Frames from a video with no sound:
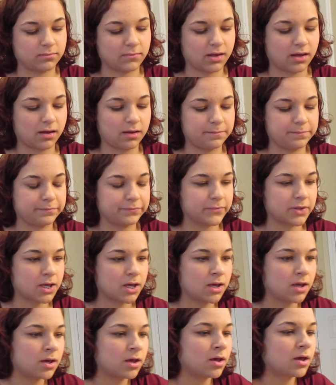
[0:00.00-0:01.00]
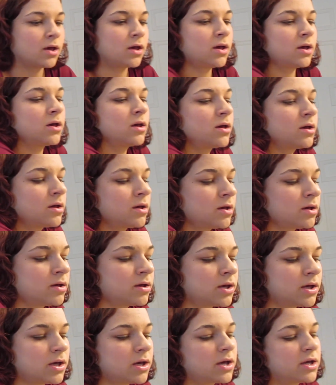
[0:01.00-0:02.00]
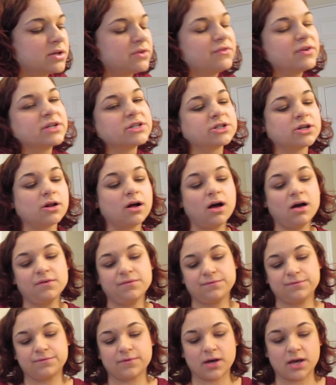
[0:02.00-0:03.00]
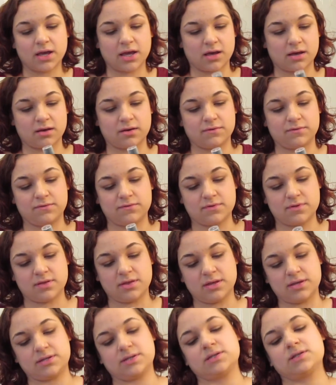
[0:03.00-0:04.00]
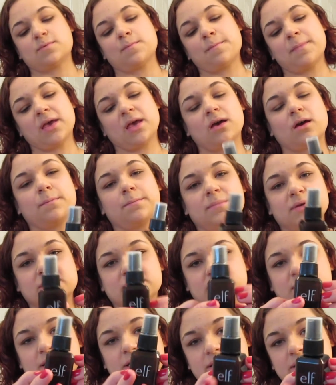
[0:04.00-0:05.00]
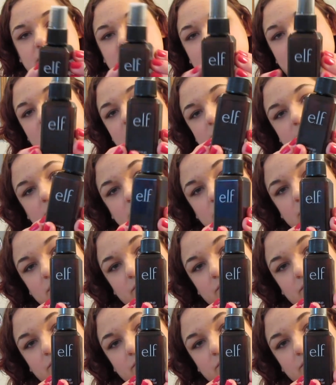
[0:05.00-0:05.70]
Okay. To finish it off, I have this Makeup Mist and Set